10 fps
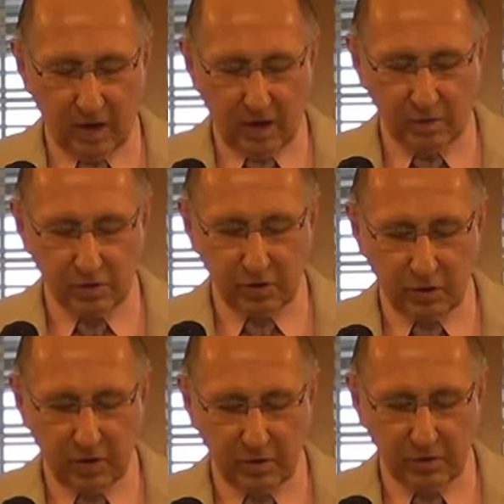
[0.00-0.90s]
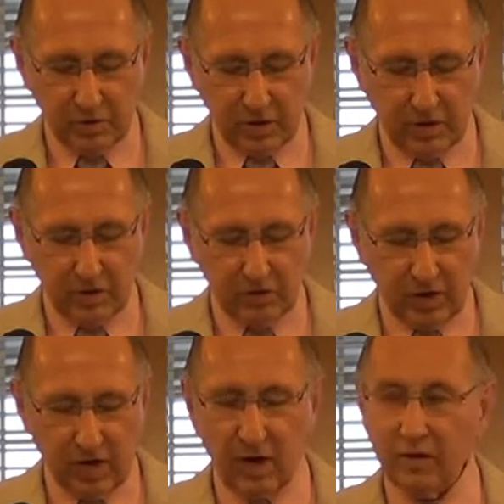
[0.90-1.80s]
and I was told it was their
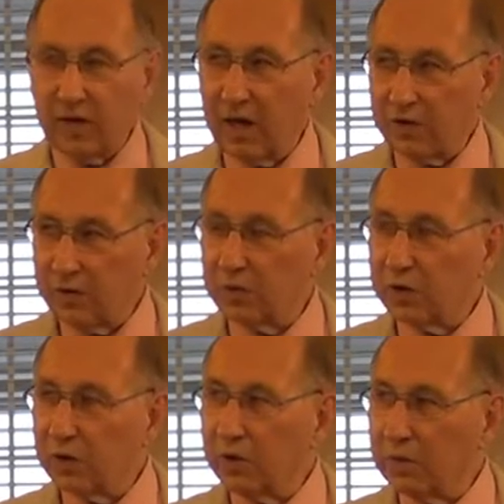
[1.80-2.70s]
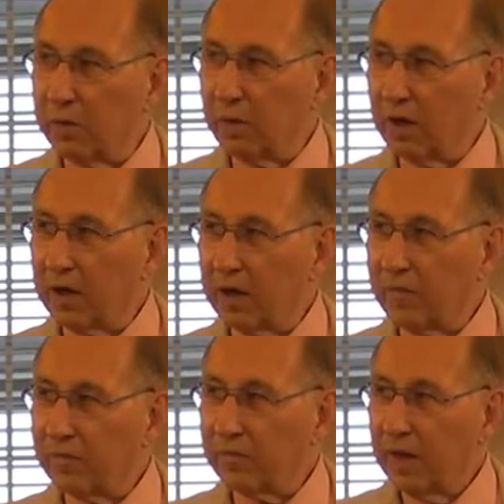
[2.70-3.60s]
desire that I should return to my body.
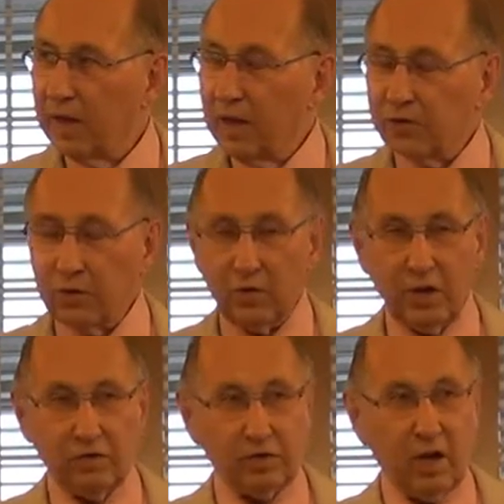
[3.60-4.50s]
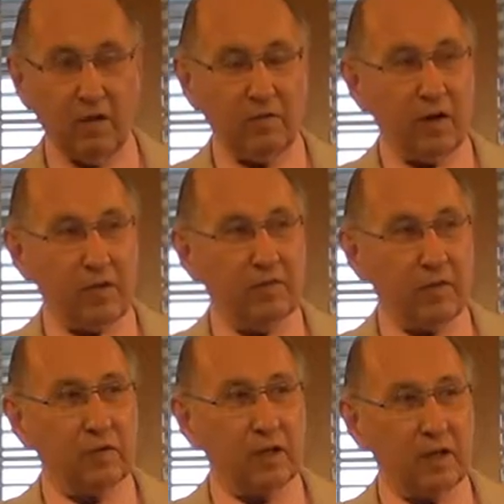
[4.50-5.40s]
So he saw very
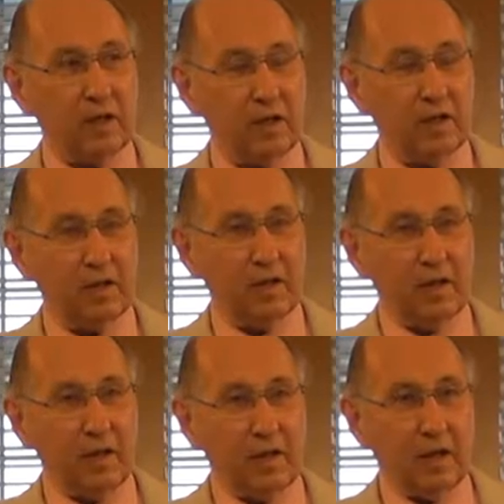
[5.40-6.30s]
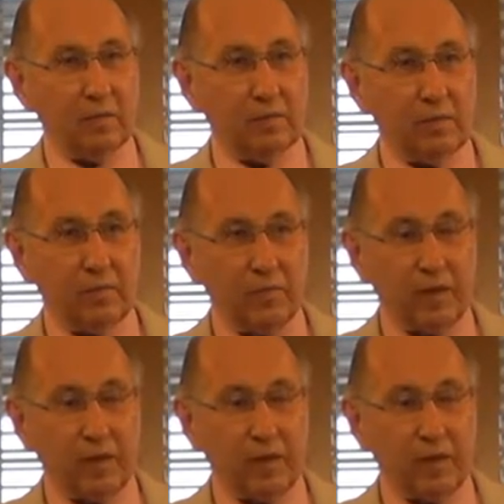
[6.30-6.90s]
vividly him